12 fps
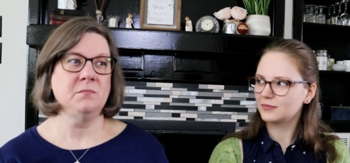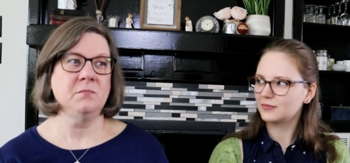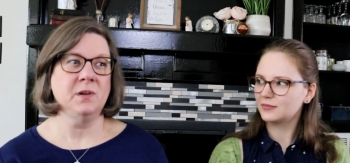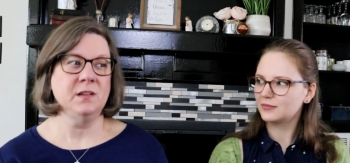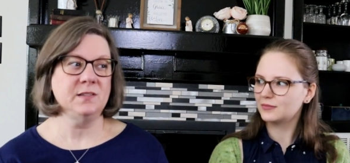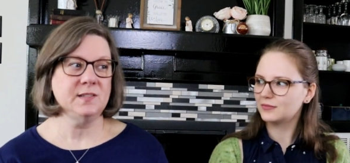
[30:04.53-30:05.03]

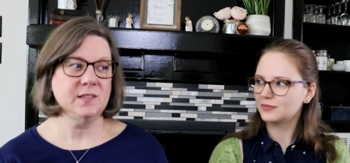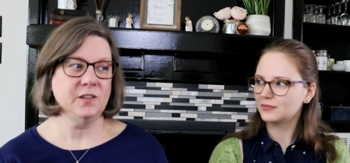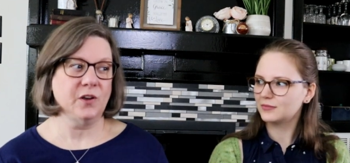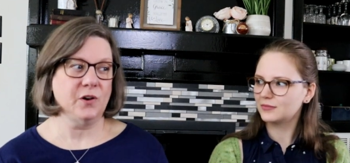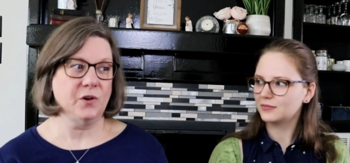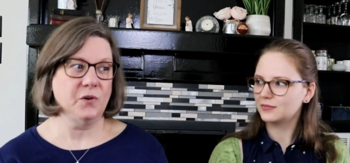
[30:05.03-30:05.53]
Speaker 1: and months
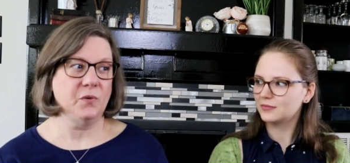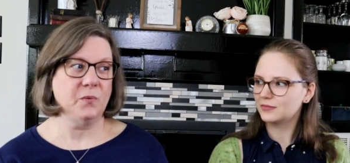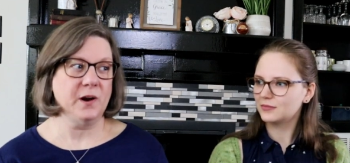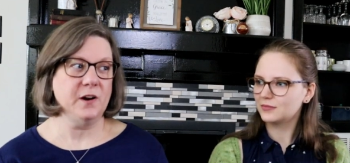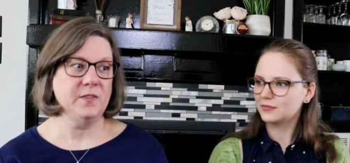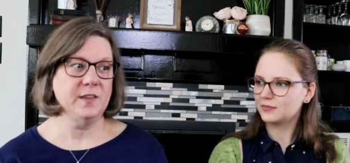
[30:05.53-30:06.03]
ago.
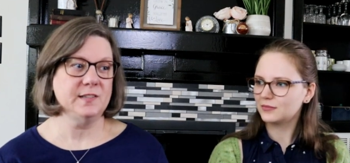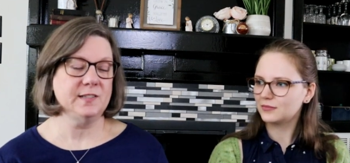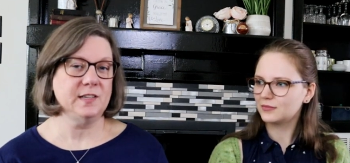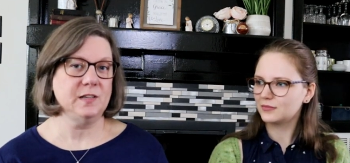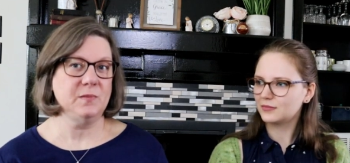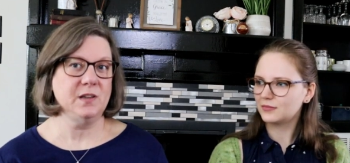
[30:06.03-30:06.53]
Why are they
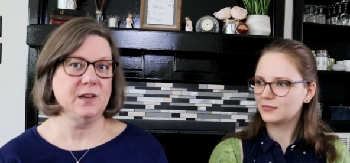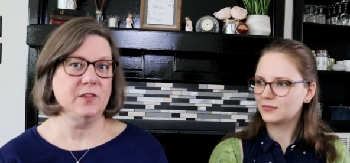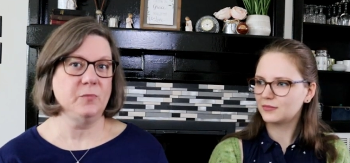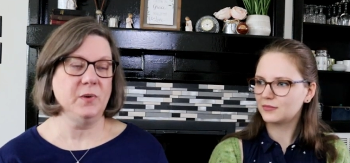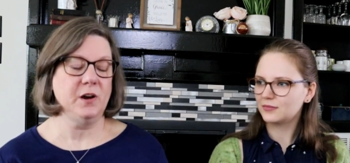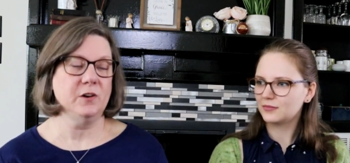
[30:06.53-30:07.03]
sending me
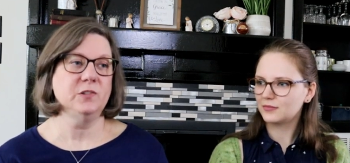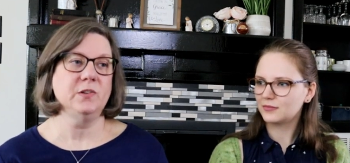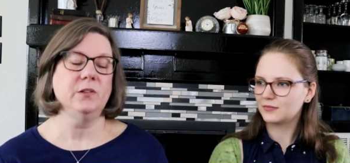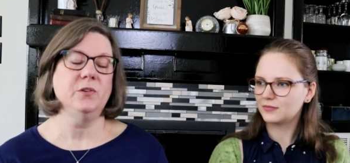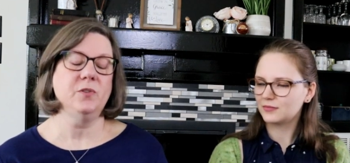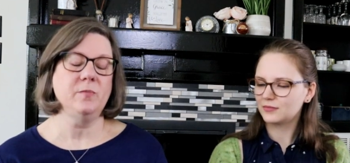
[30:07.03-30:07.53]
another pair? So
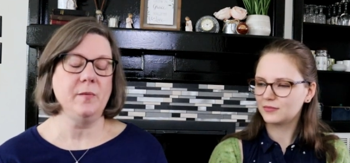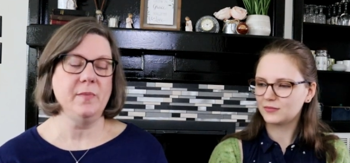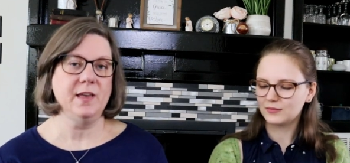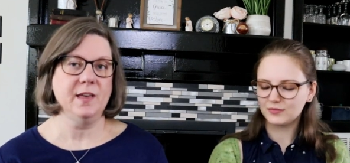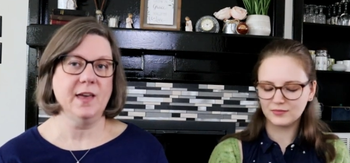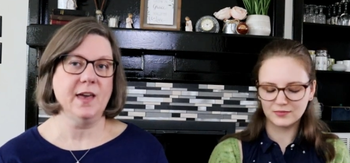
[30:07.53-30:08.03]
I looked at my
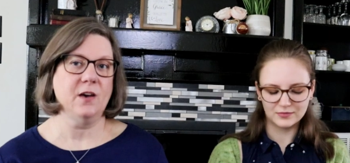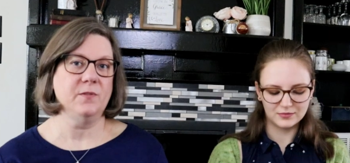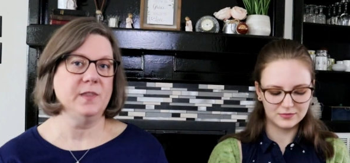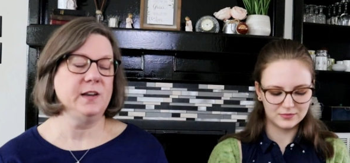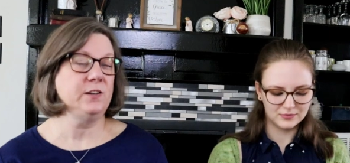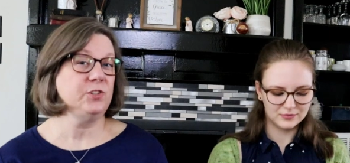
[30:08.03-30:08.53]
bank
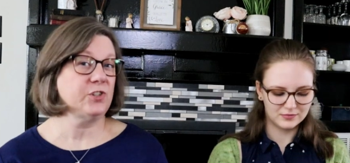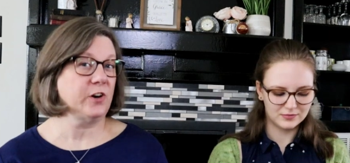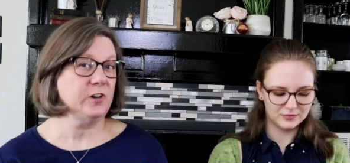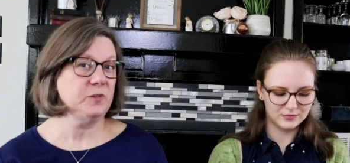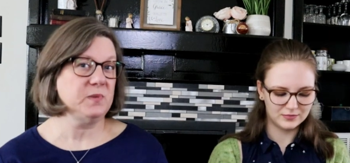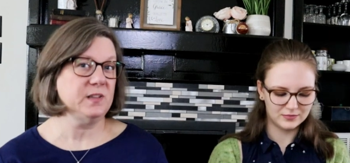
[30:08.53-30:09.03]
account. They didn't
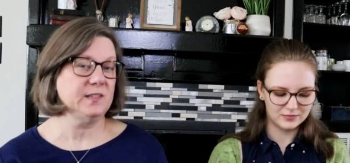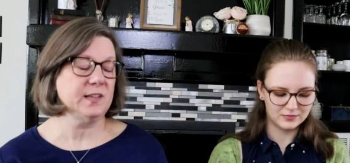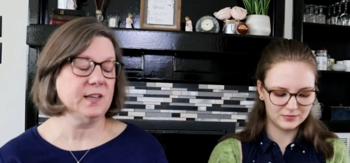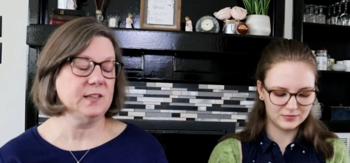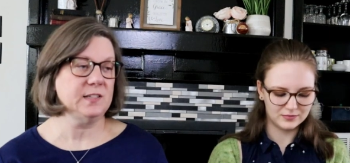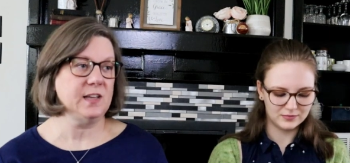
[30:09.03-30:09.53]
charge me a
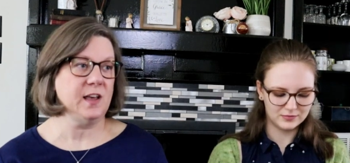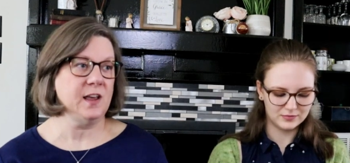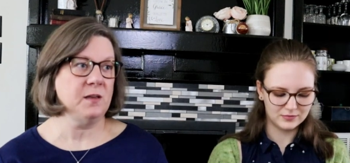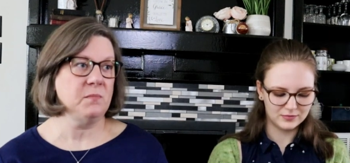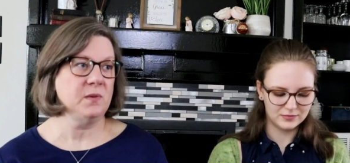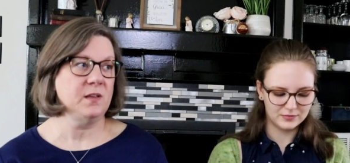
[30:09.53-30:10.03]
second
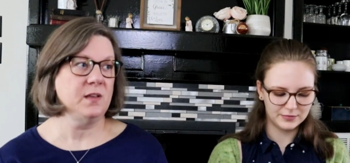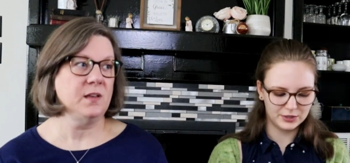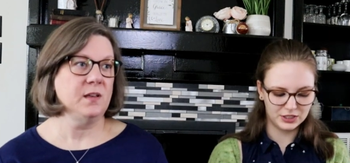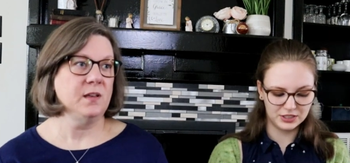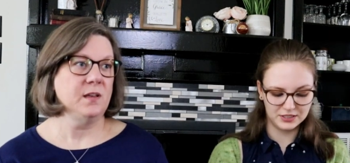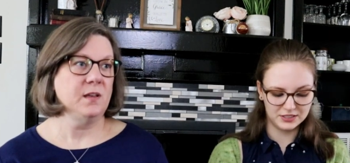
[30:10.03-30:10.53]
time.
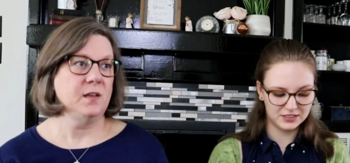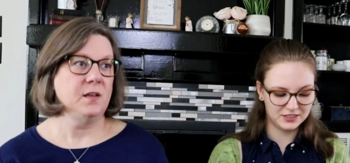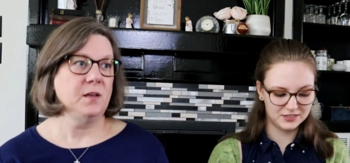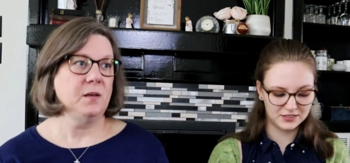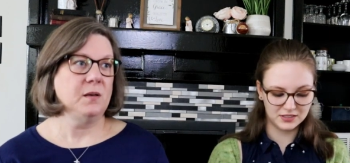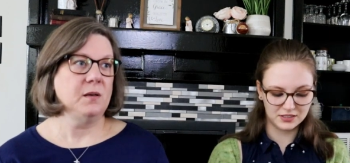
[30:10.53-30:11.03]
Speaker 2: But you're
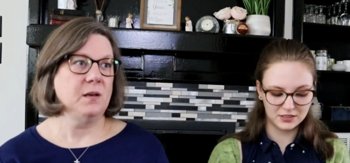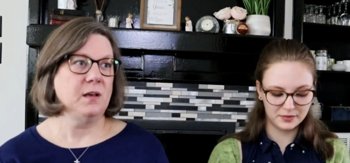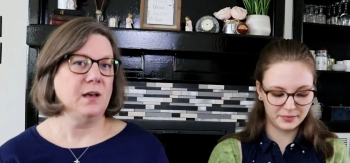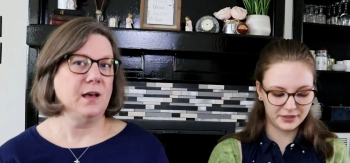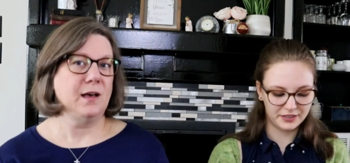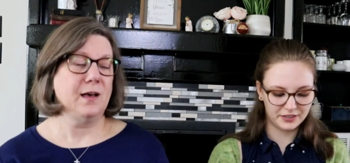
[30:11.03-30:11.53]
getting a
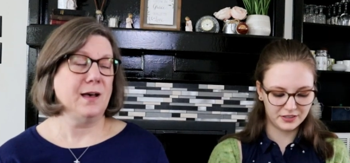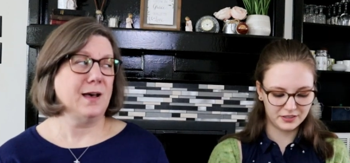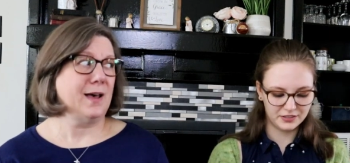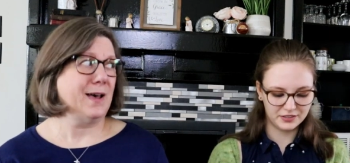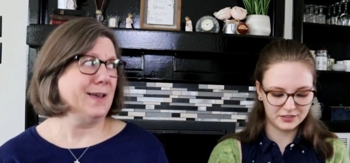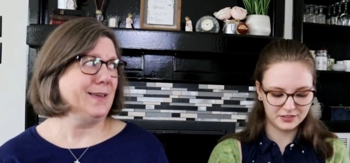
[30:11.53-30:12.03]
second
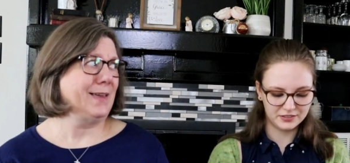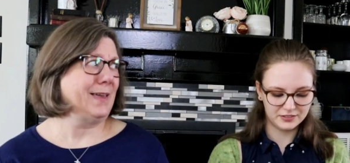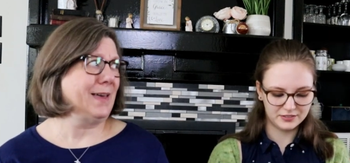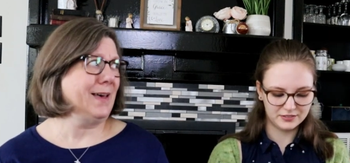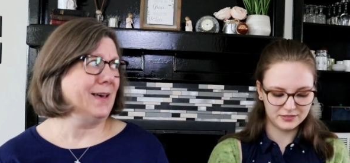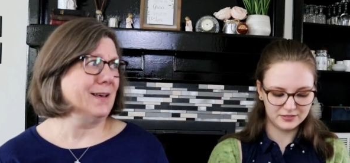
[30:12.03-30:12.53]
pair.
Speaker 1: I
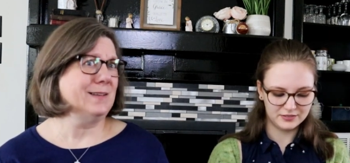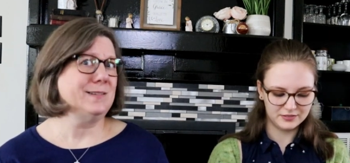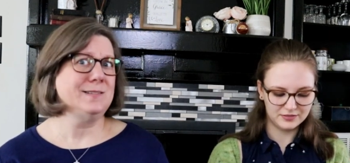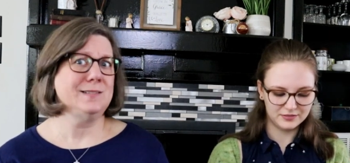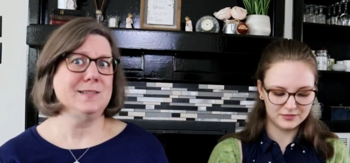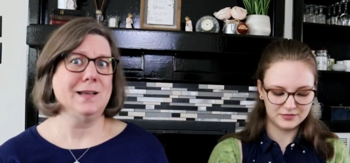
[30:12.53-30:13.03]

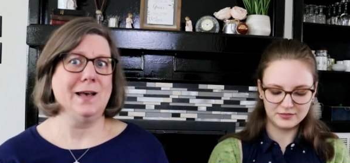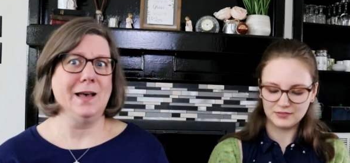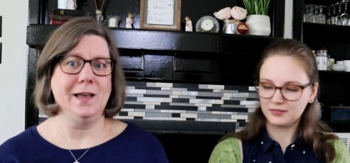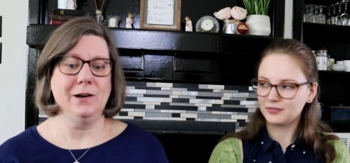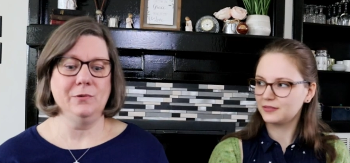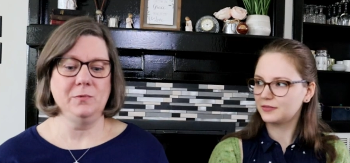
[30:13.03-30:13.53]
guess.
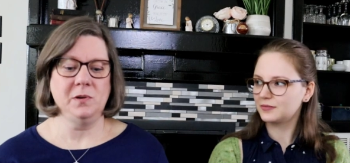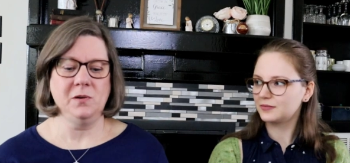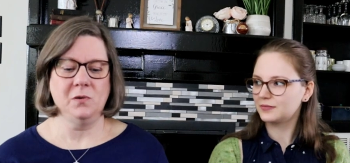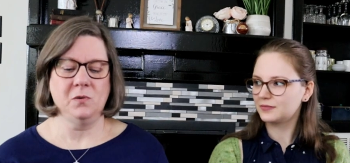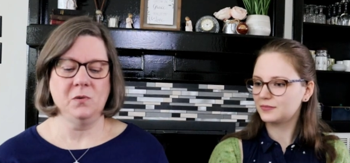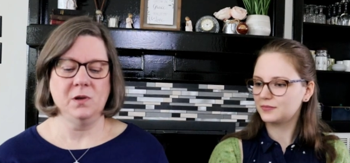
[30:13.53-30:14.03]
I don't
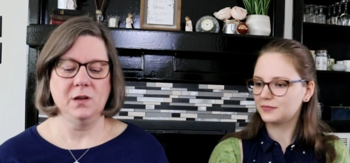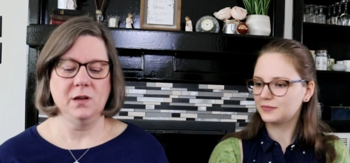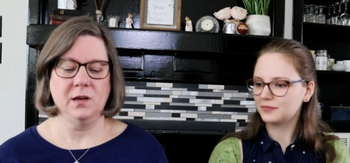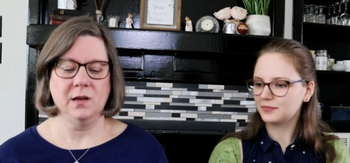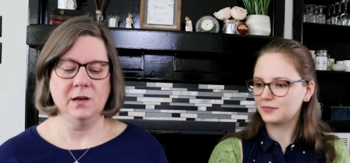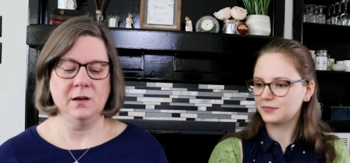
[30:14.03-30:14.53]
know.
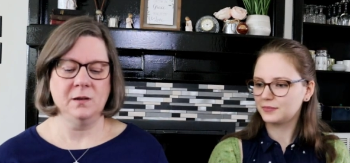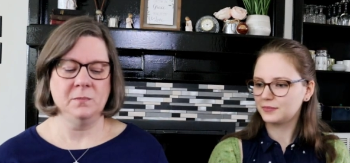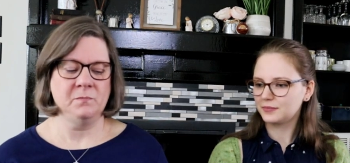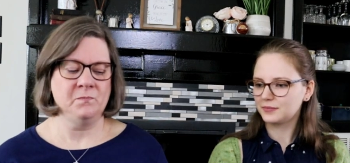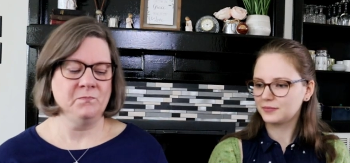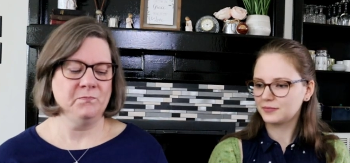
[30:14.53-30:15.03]

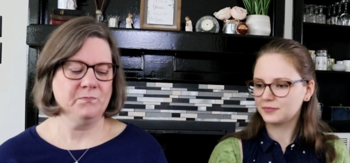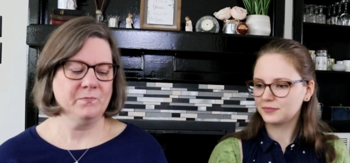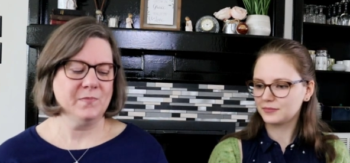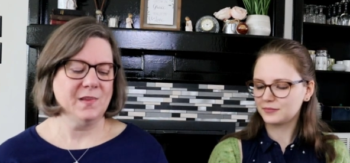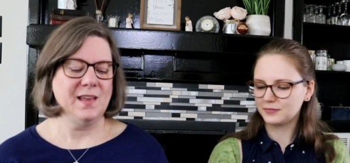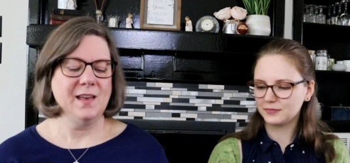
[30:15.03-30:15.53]
Um,
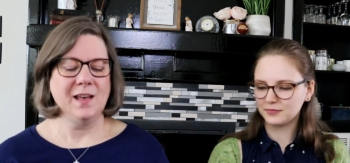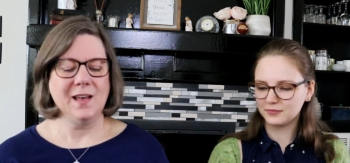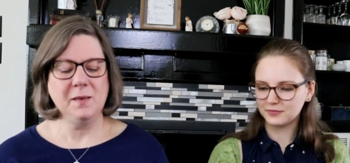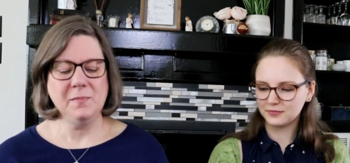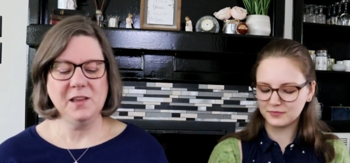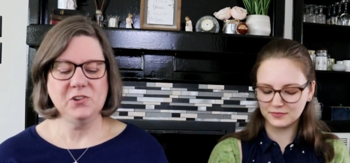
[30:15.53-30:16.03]
mm.
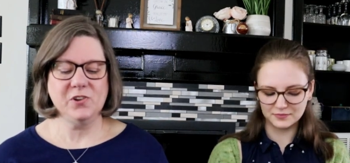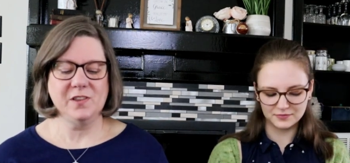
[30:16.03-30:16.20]
I might